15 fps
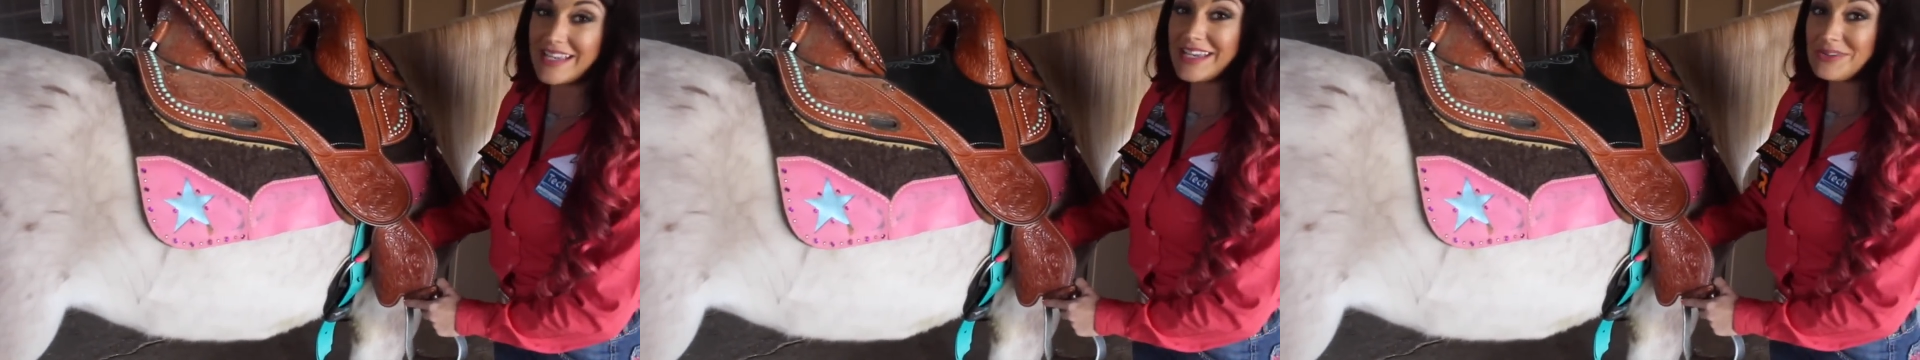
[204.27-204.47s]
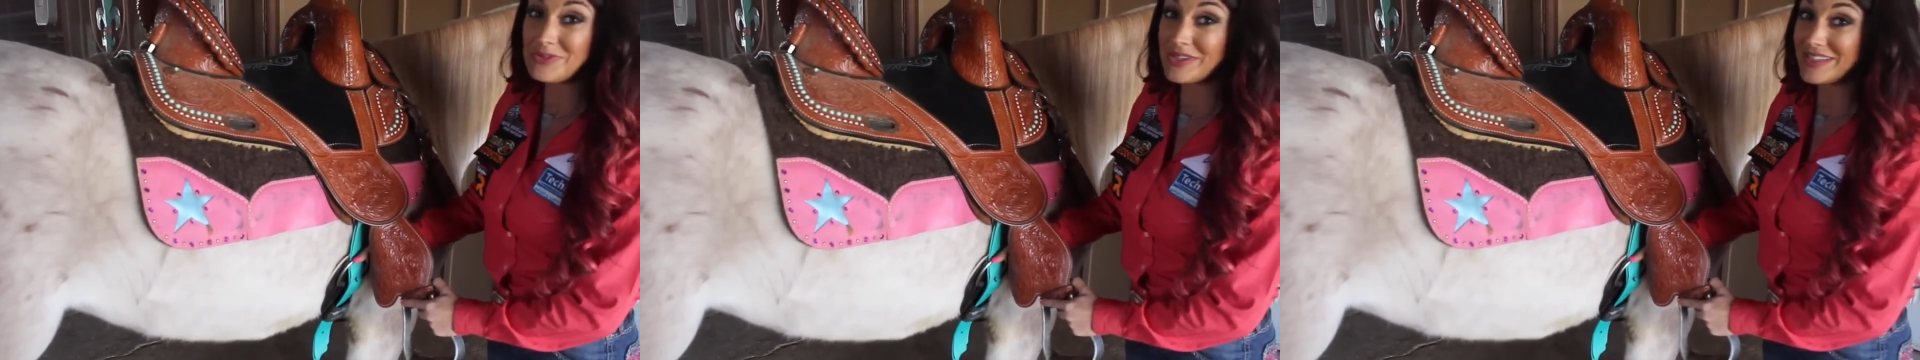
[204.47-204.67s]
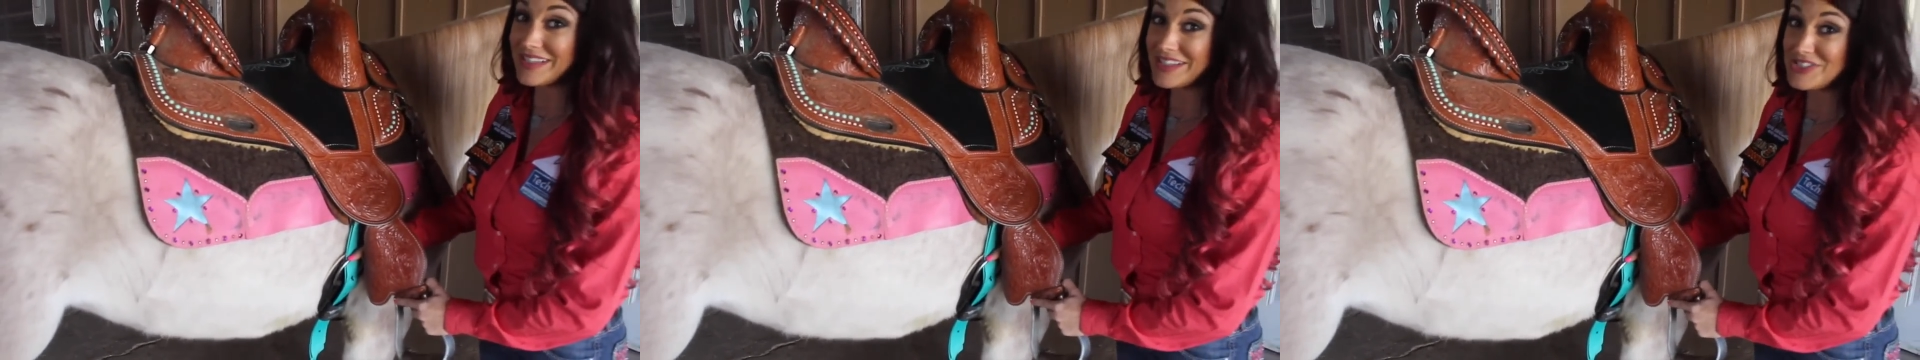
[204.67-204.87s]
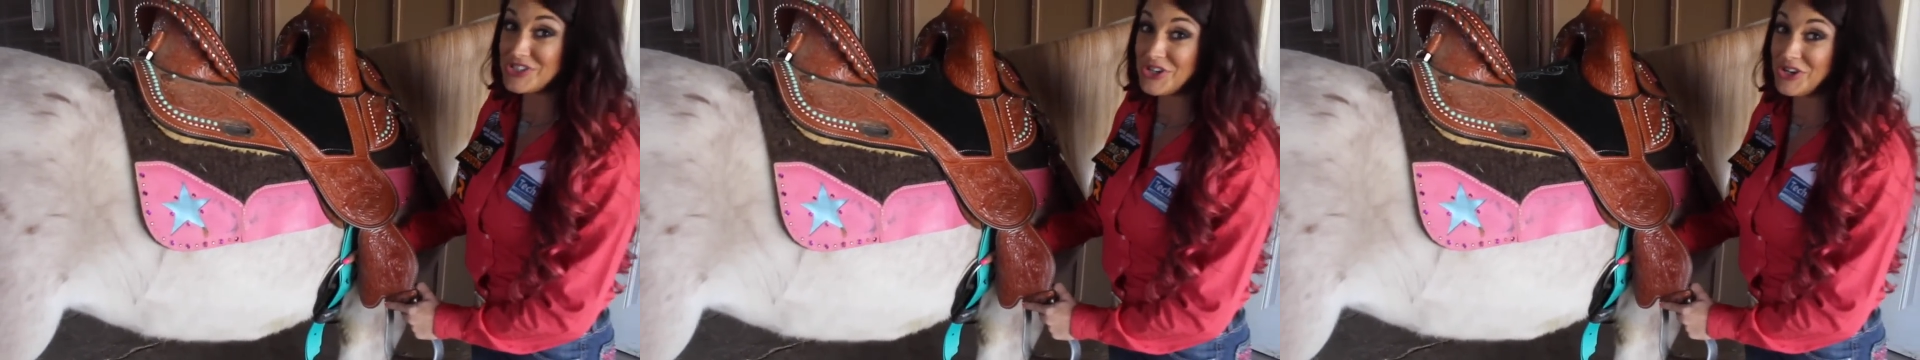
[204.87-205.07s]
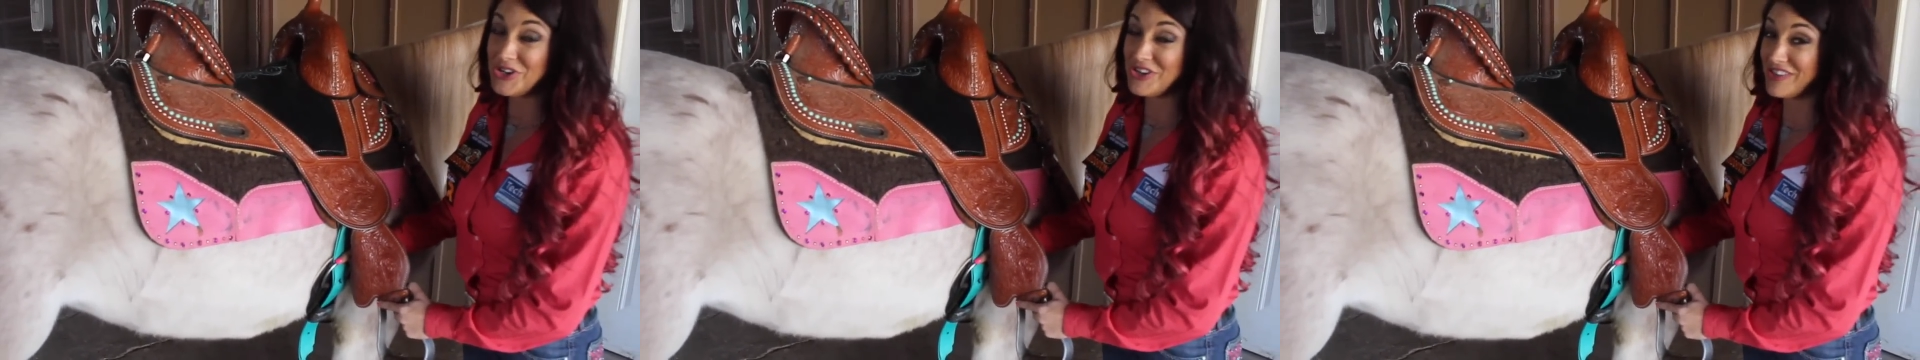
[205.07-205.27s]
it can really get
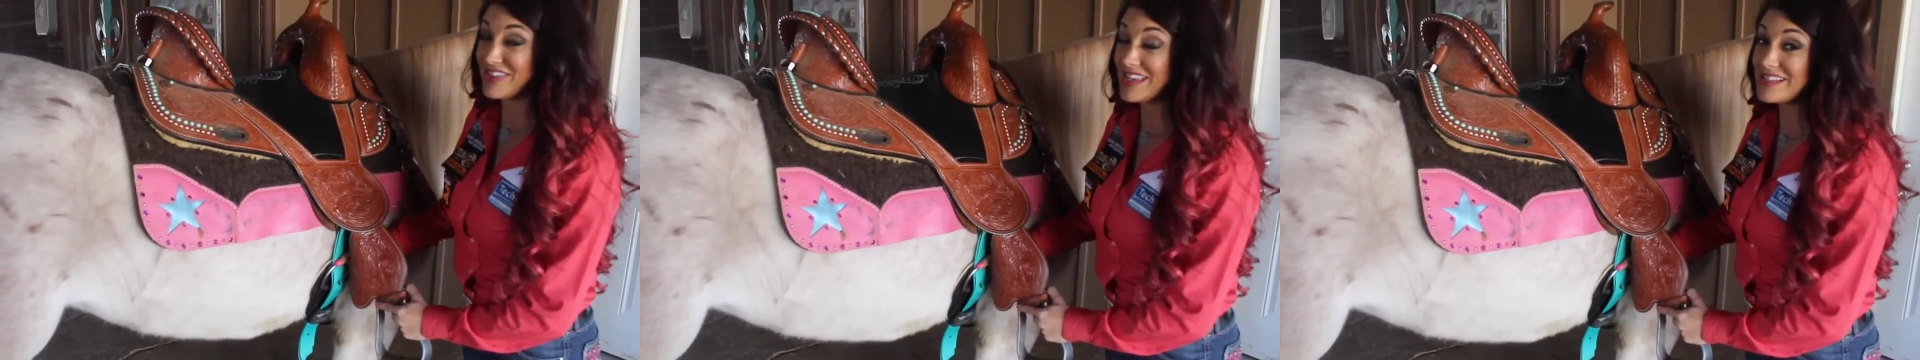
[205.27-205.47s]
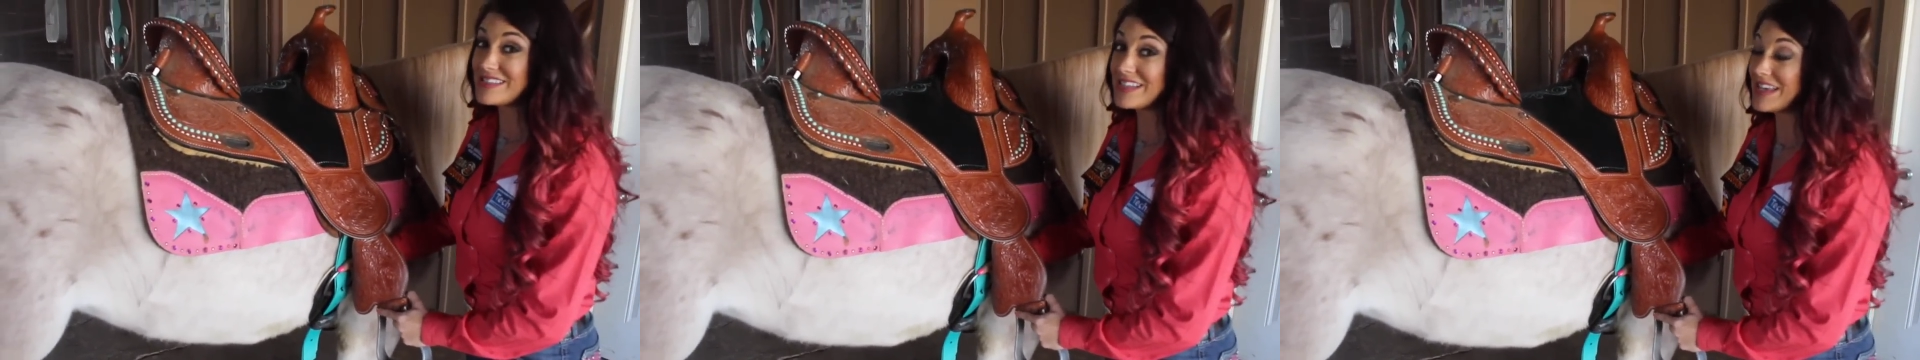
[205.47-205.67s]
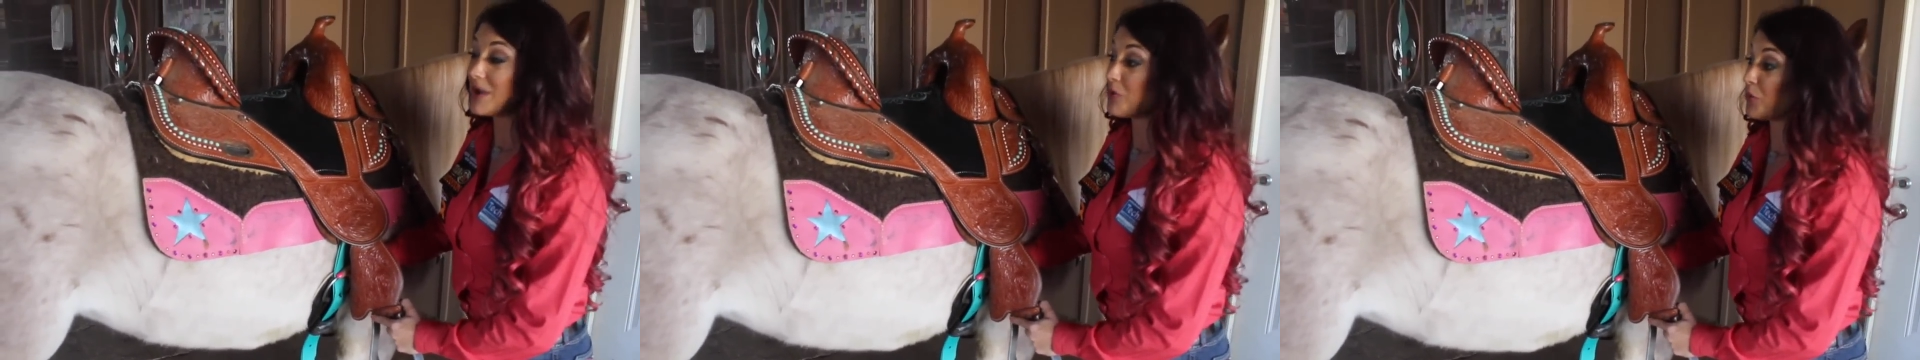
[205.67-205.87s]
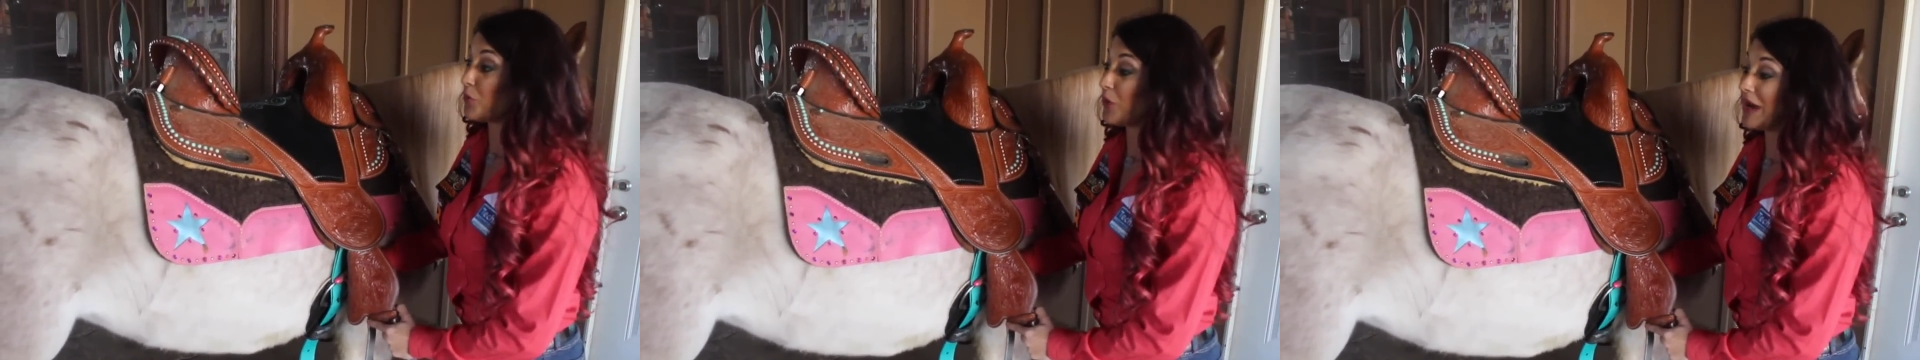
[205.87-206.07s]
you hurt. Things can get